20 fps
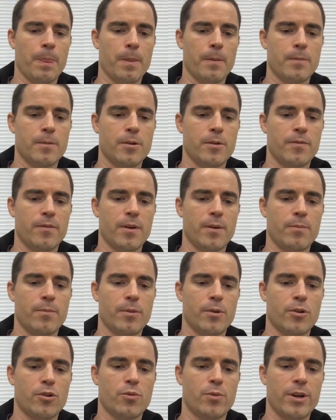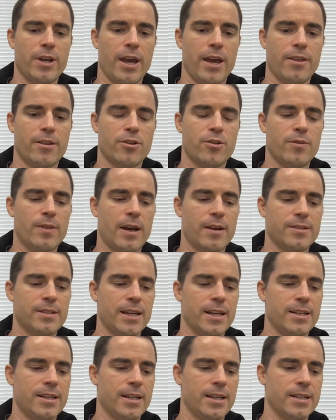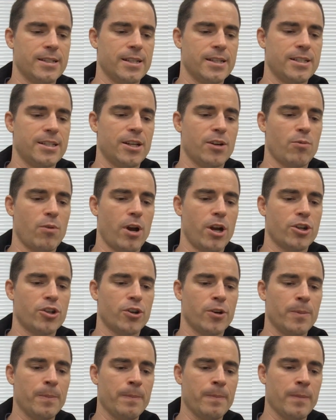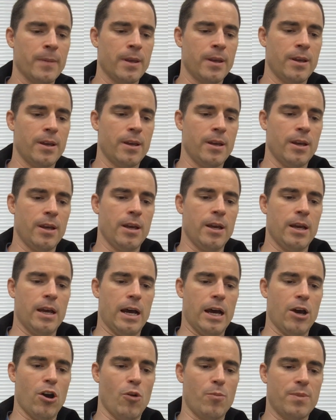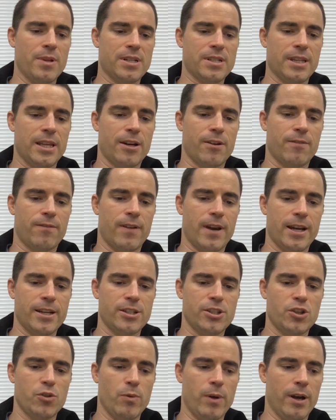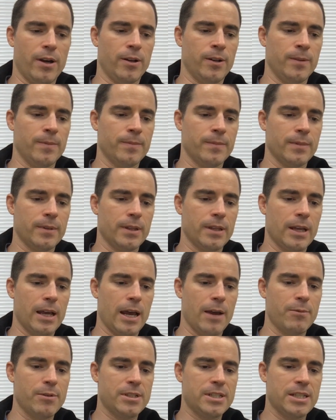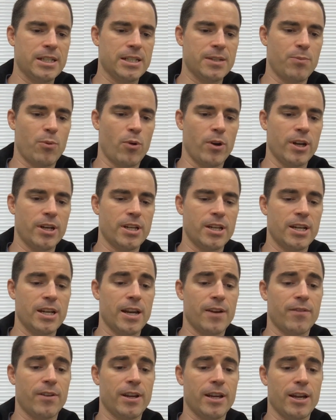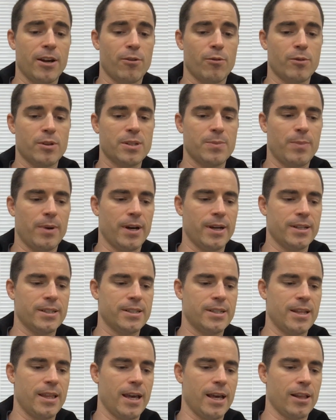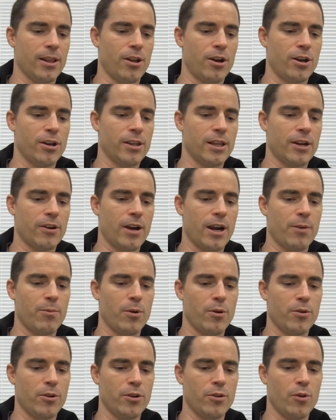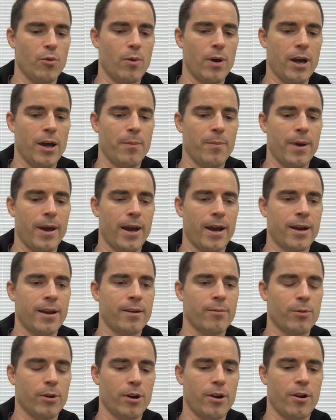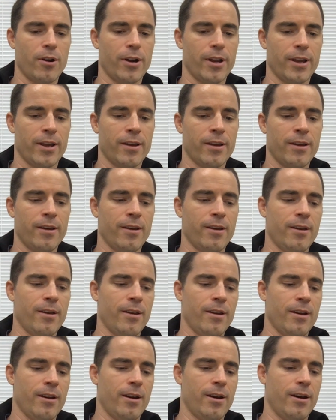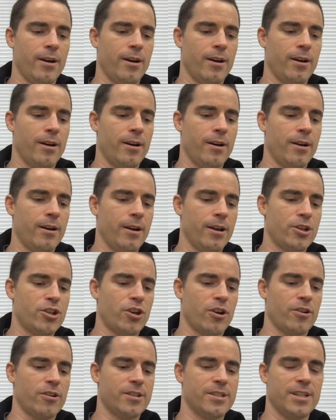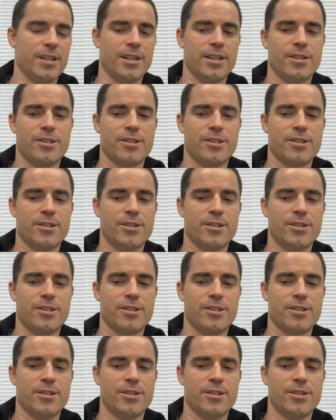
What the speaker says: November 28th, 2018 says, "Dear Roger, I hope this letter finds you well. I was disappointed to never hear a response to that long letter I wrote you a while back regarding Charter City.